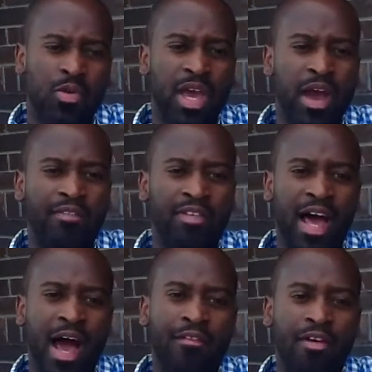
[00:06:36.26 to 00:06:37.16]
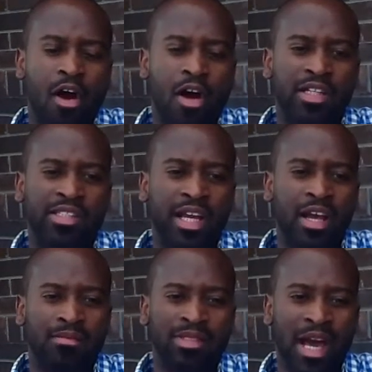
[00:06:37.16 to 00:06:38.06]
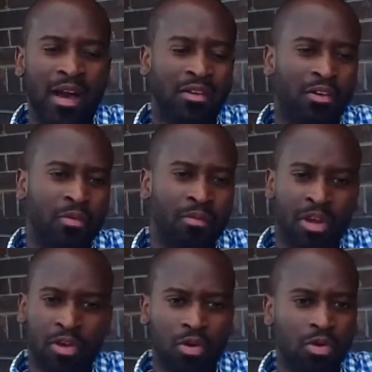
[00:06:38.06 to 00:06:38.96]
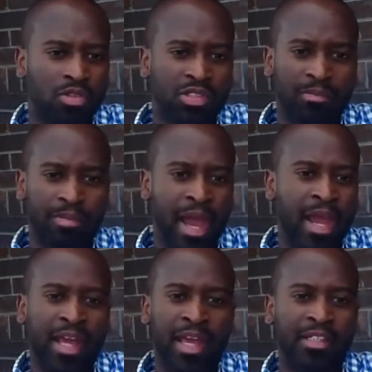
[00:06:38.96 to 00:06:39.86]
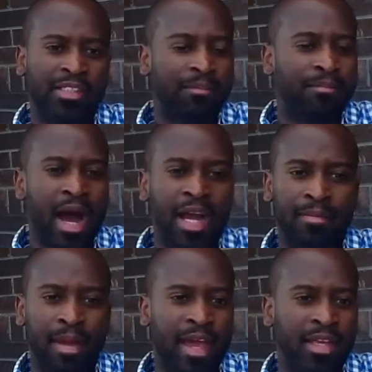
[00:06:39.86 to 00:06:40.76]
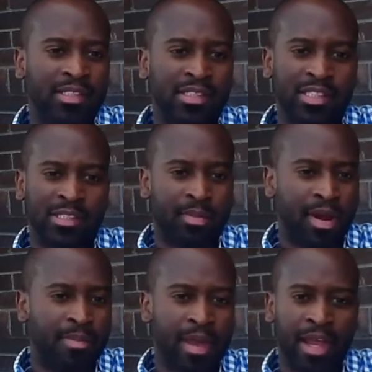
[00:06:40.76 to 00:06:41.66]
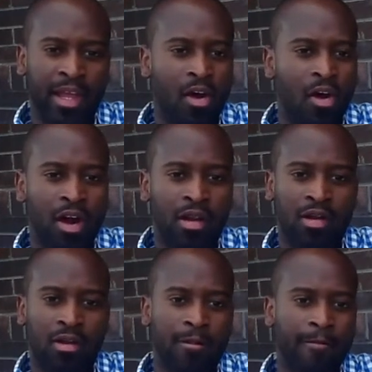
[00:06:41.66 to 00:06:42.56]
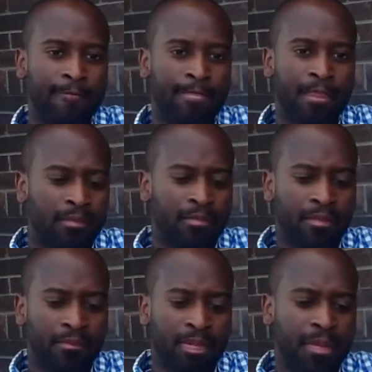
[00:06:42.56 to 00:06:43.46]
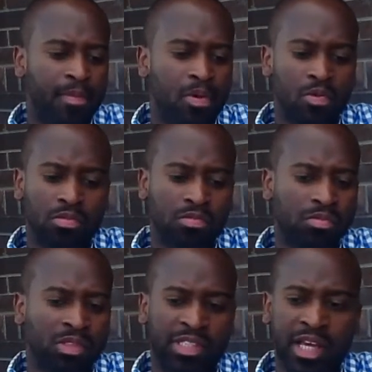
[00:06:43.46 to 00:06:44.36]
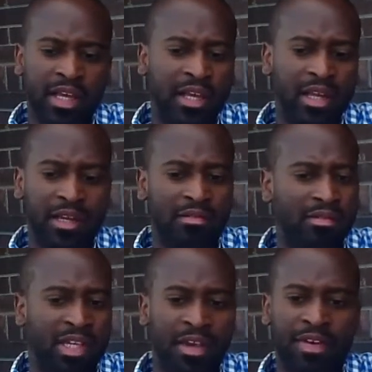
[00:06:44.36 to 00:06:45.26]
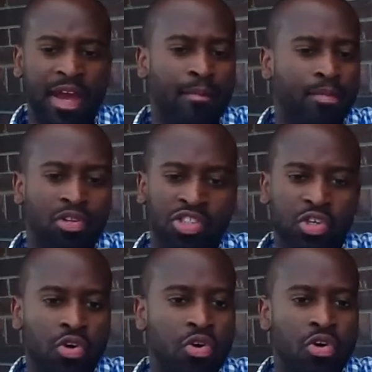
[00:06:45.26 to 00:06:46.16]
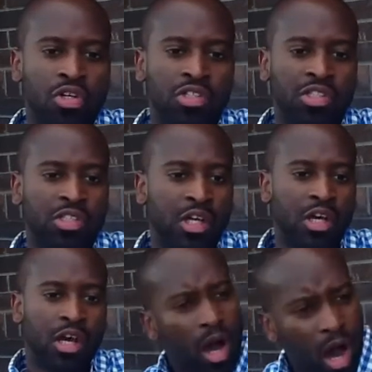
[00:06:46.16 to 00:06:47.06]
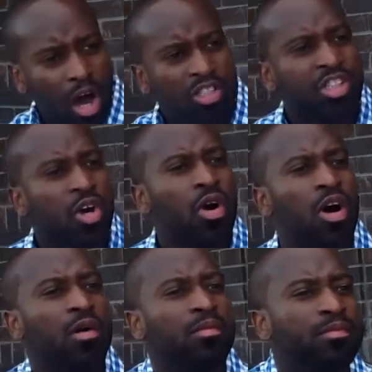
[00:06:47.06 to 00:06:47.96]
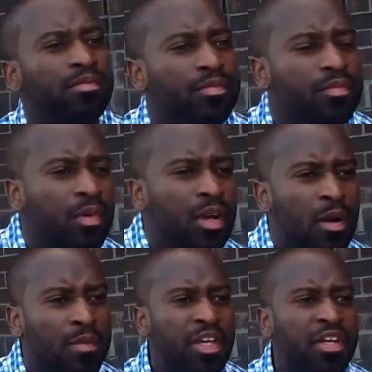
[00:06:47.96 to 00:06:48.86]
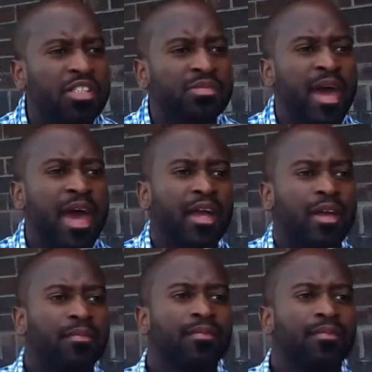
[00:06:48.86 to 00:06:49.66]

we have live artists that comes out and do murals and paintings and body paints, spray paint art. People selling and giving out brochures. Also, a couple of years back,